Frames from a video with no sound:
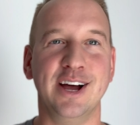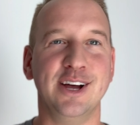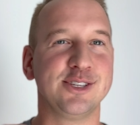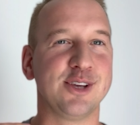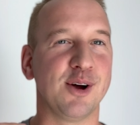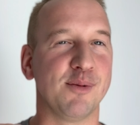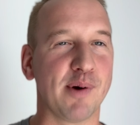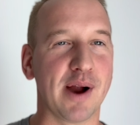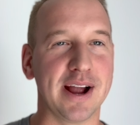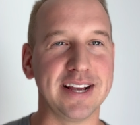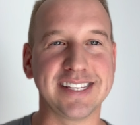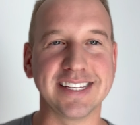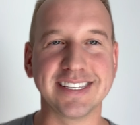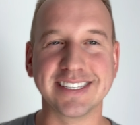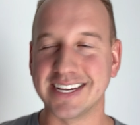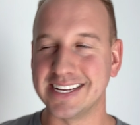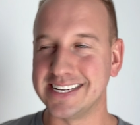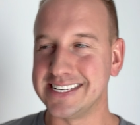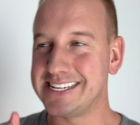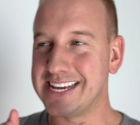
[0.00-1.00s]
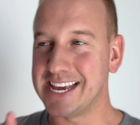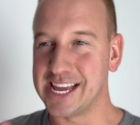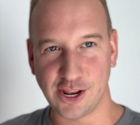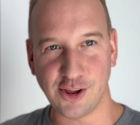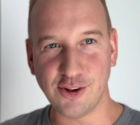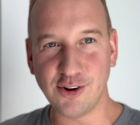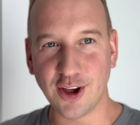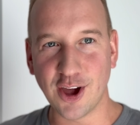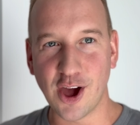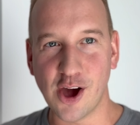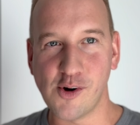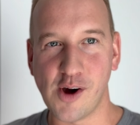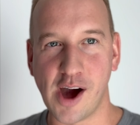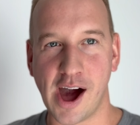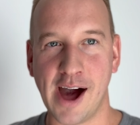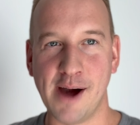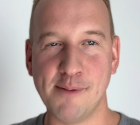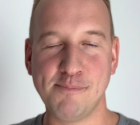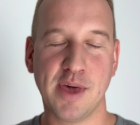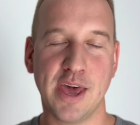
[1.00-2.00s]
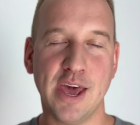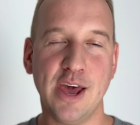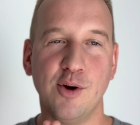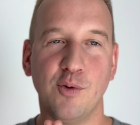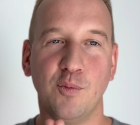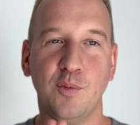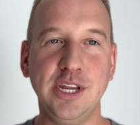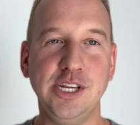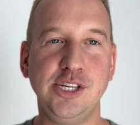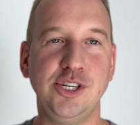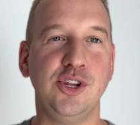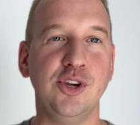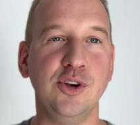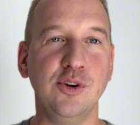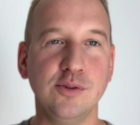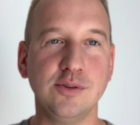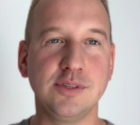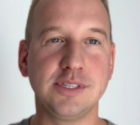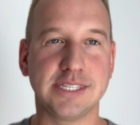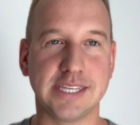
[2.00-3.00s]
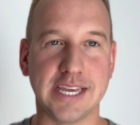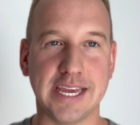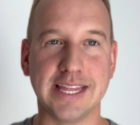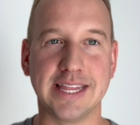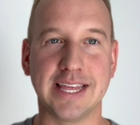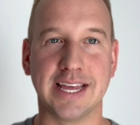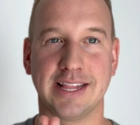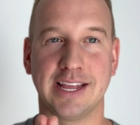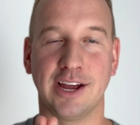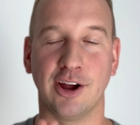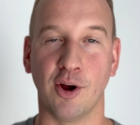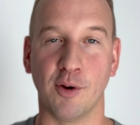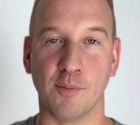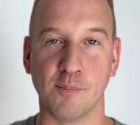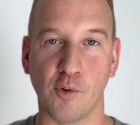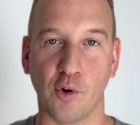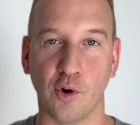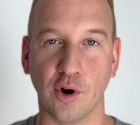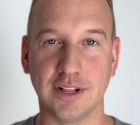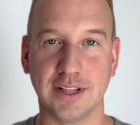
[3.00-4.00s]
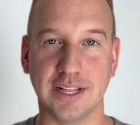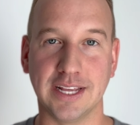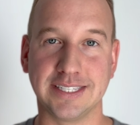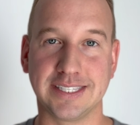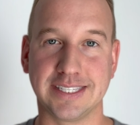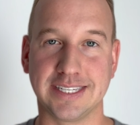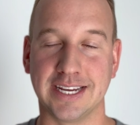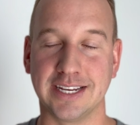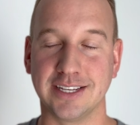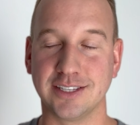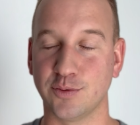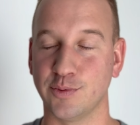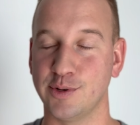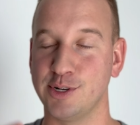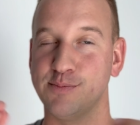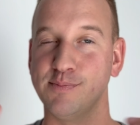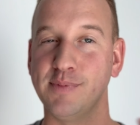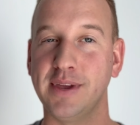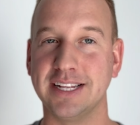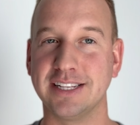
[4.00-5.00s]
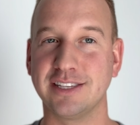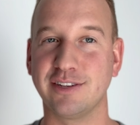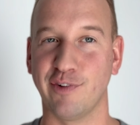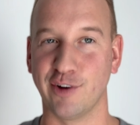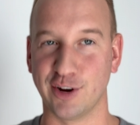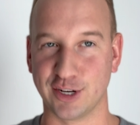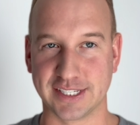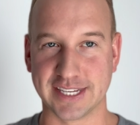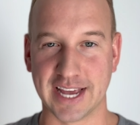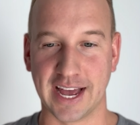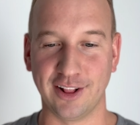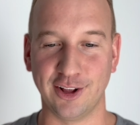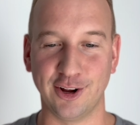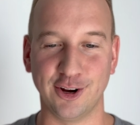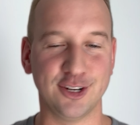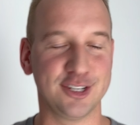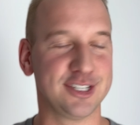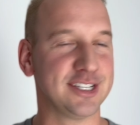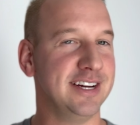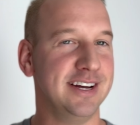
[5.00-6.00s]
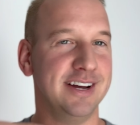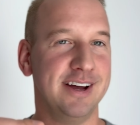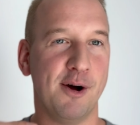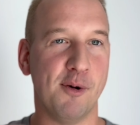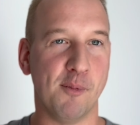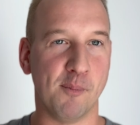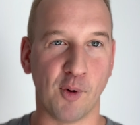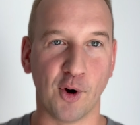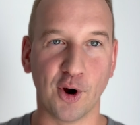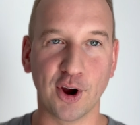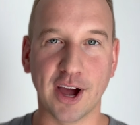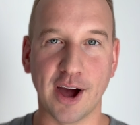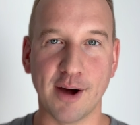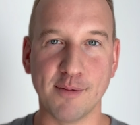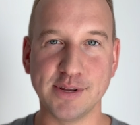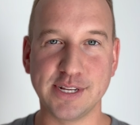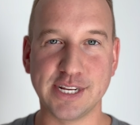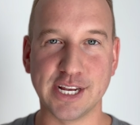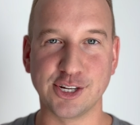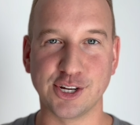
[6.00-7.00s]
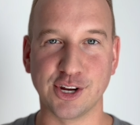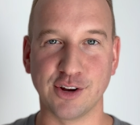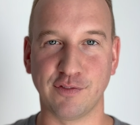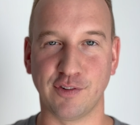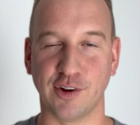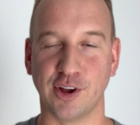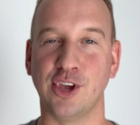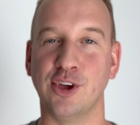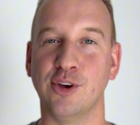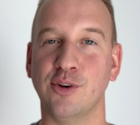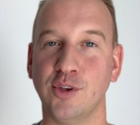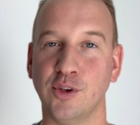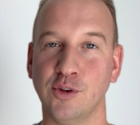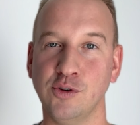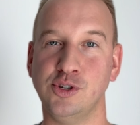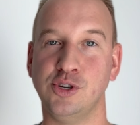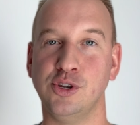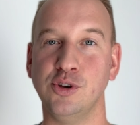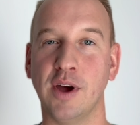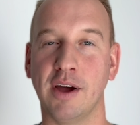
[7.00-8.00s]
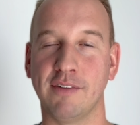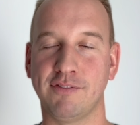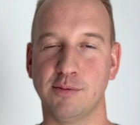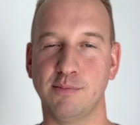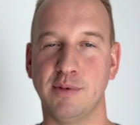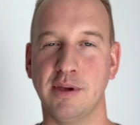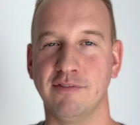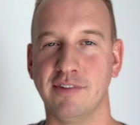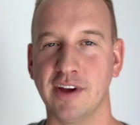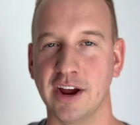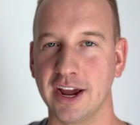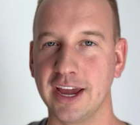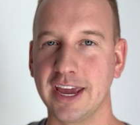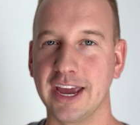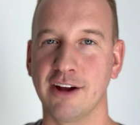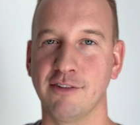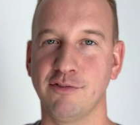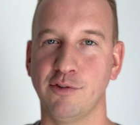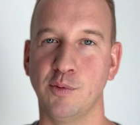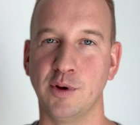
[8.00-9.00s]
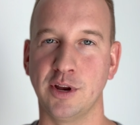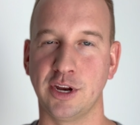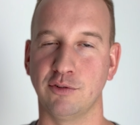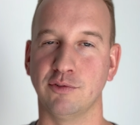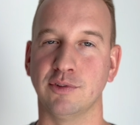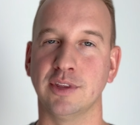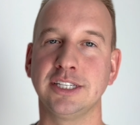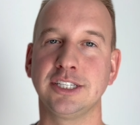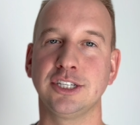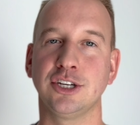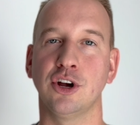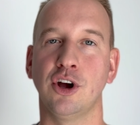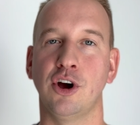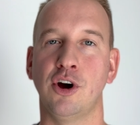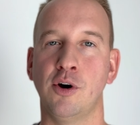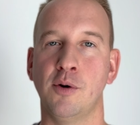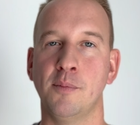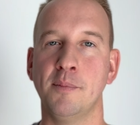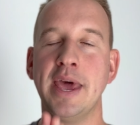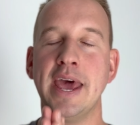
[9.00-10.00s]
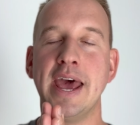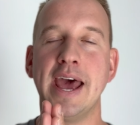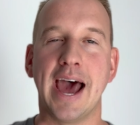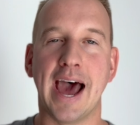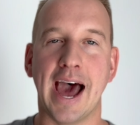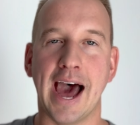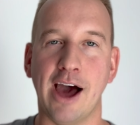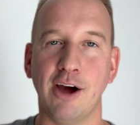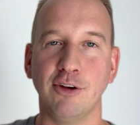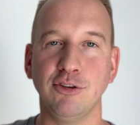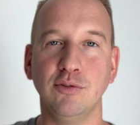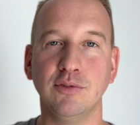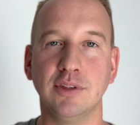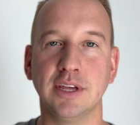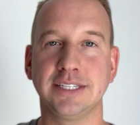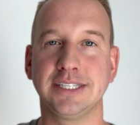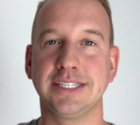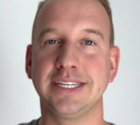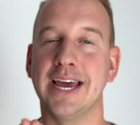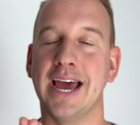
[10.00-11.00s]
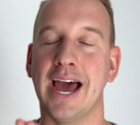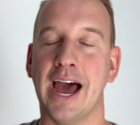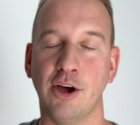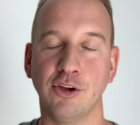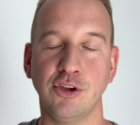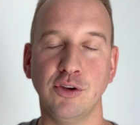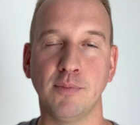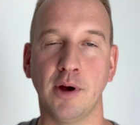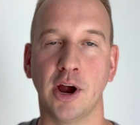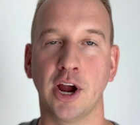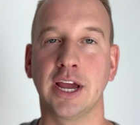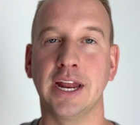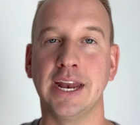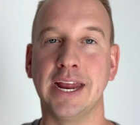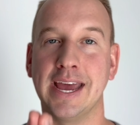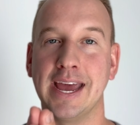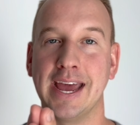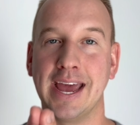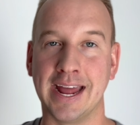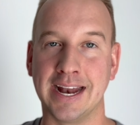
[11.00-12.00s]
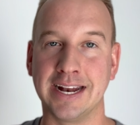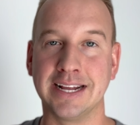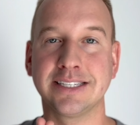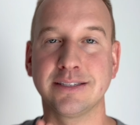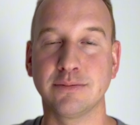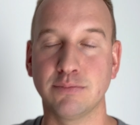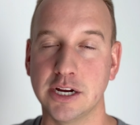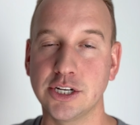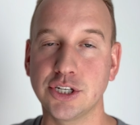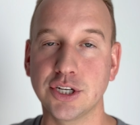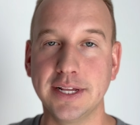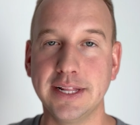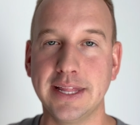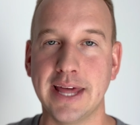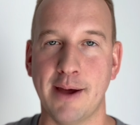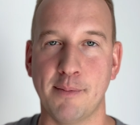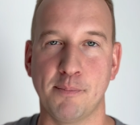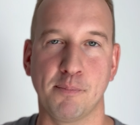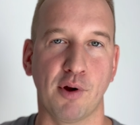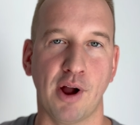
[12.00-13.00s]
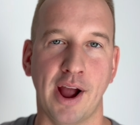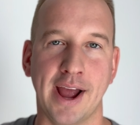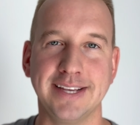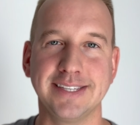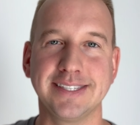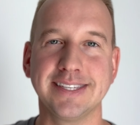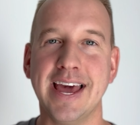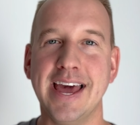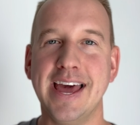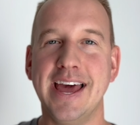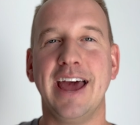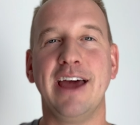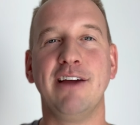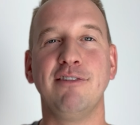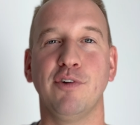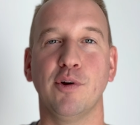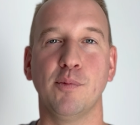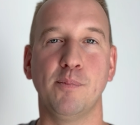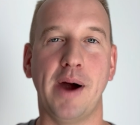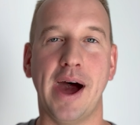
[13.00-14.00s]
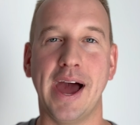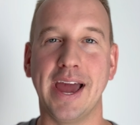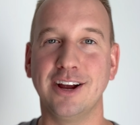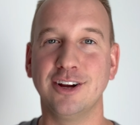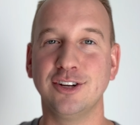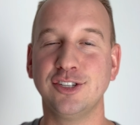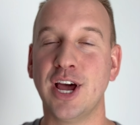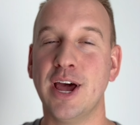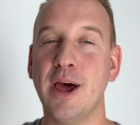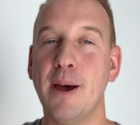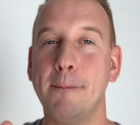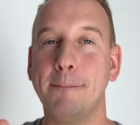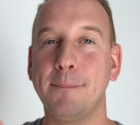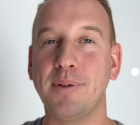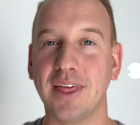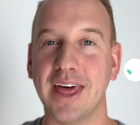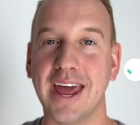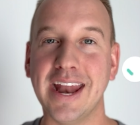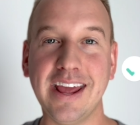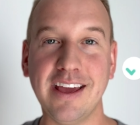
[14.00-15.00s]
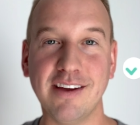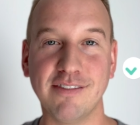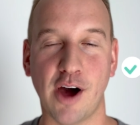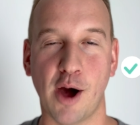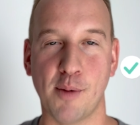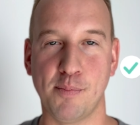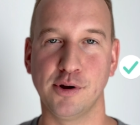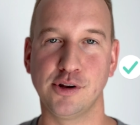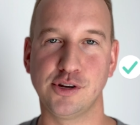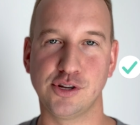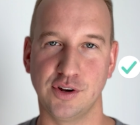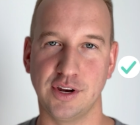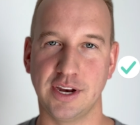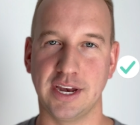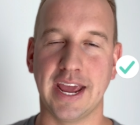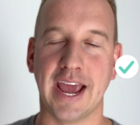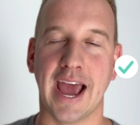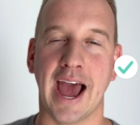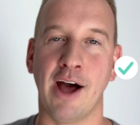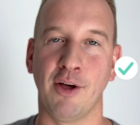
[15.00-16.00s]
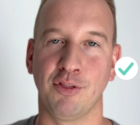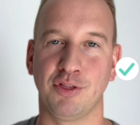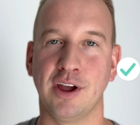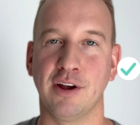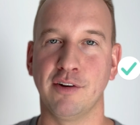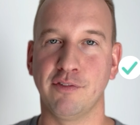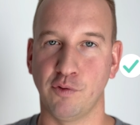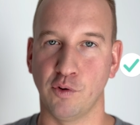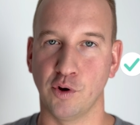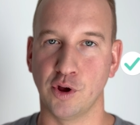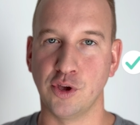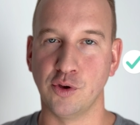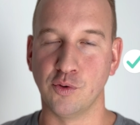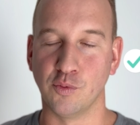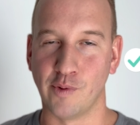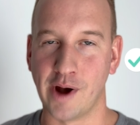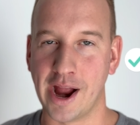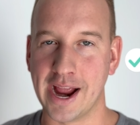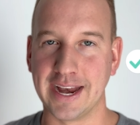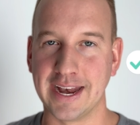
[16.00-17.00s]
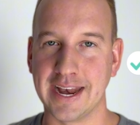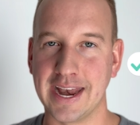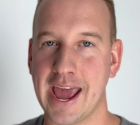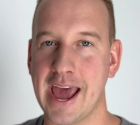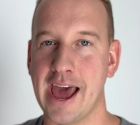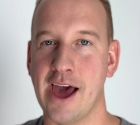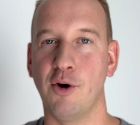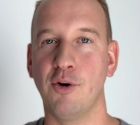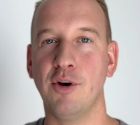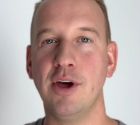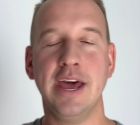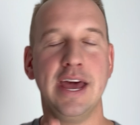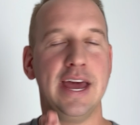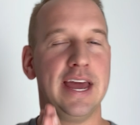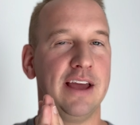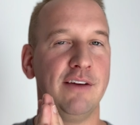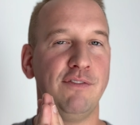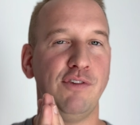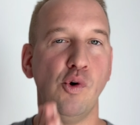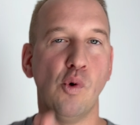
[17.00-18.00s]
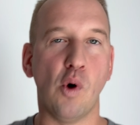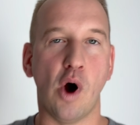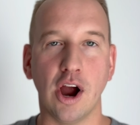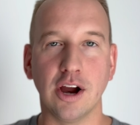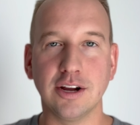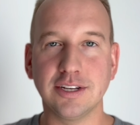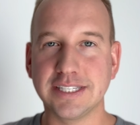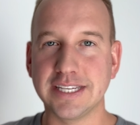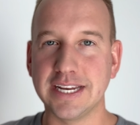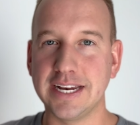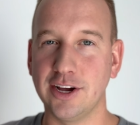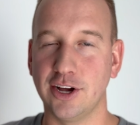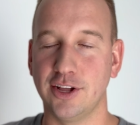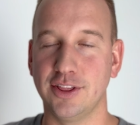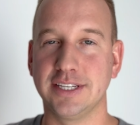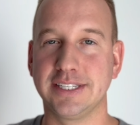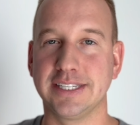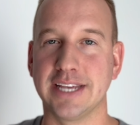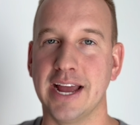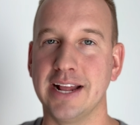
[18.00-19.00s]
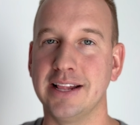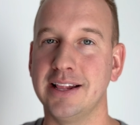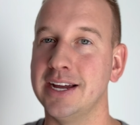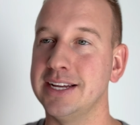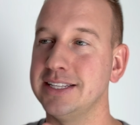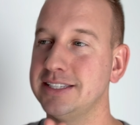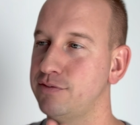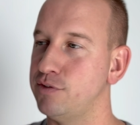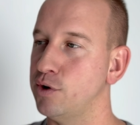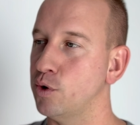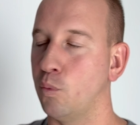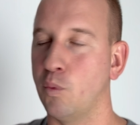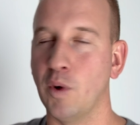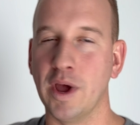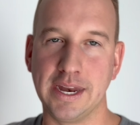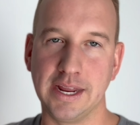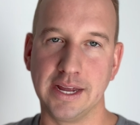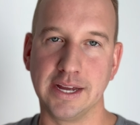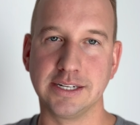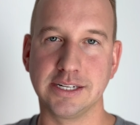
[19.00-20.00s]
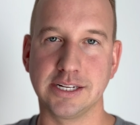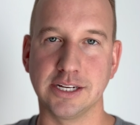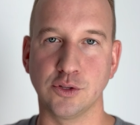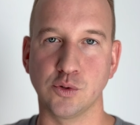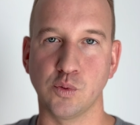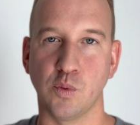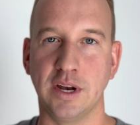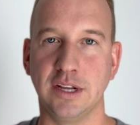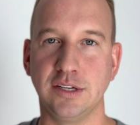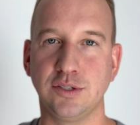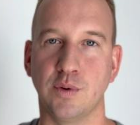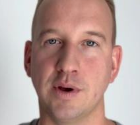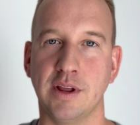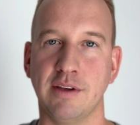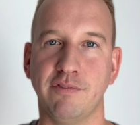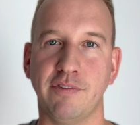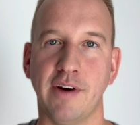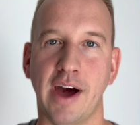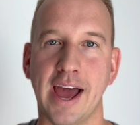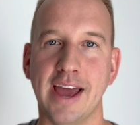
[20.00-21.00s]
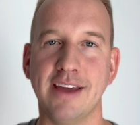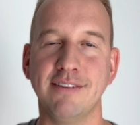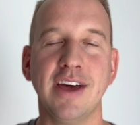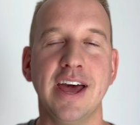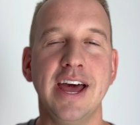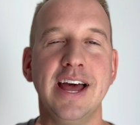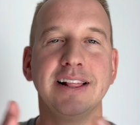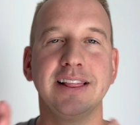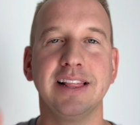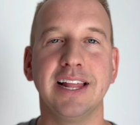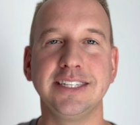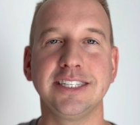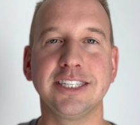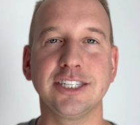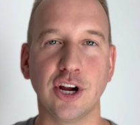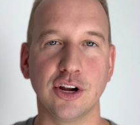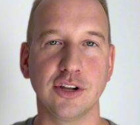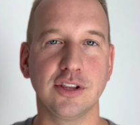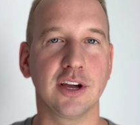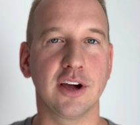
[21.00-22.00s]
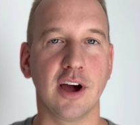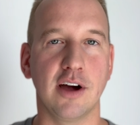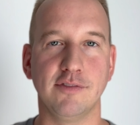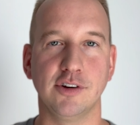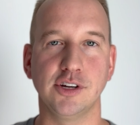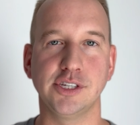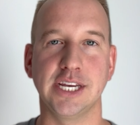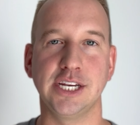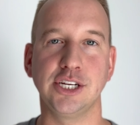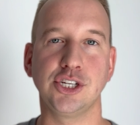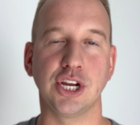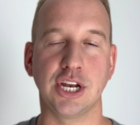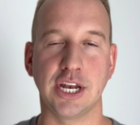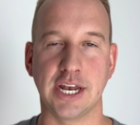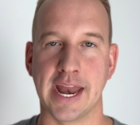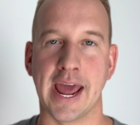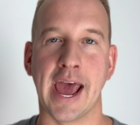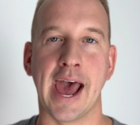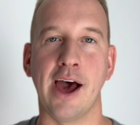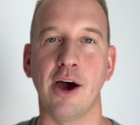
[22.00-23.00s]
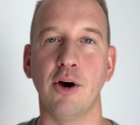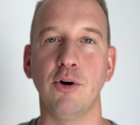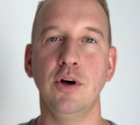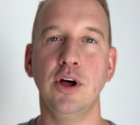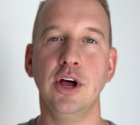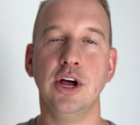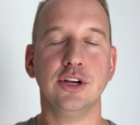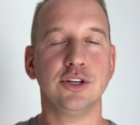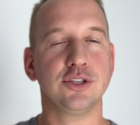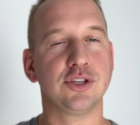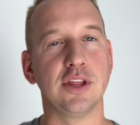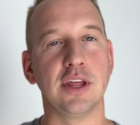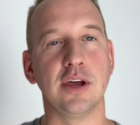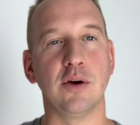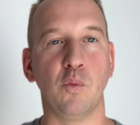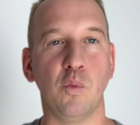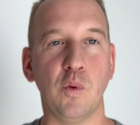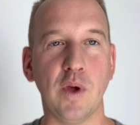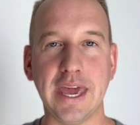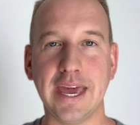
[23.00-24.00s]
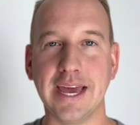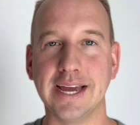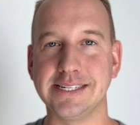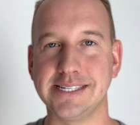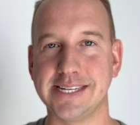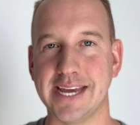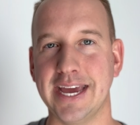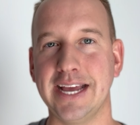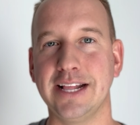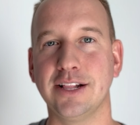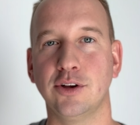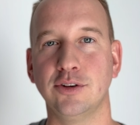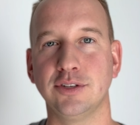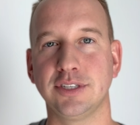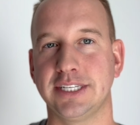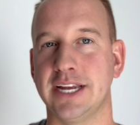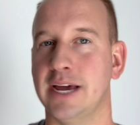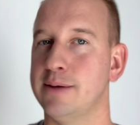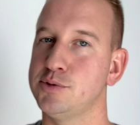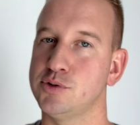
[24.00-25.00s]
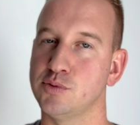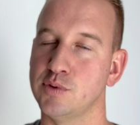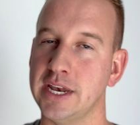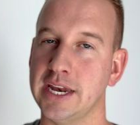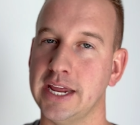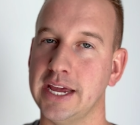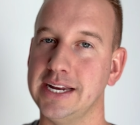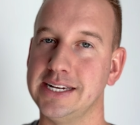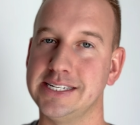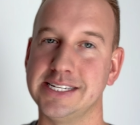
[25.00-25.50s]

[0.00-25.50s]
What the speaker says: So prices continue to go up. We do see that there are more listings, which means for sellers, more competition for you. You do have to be very careful when you list your home, how you list it, how you market it, and especially that price. And for buyers, plenty of opportunity out there for you right now. If you are sitting on the sidelines, if you're waiting until 2025, let's start the conversation now so that we can take those steps we need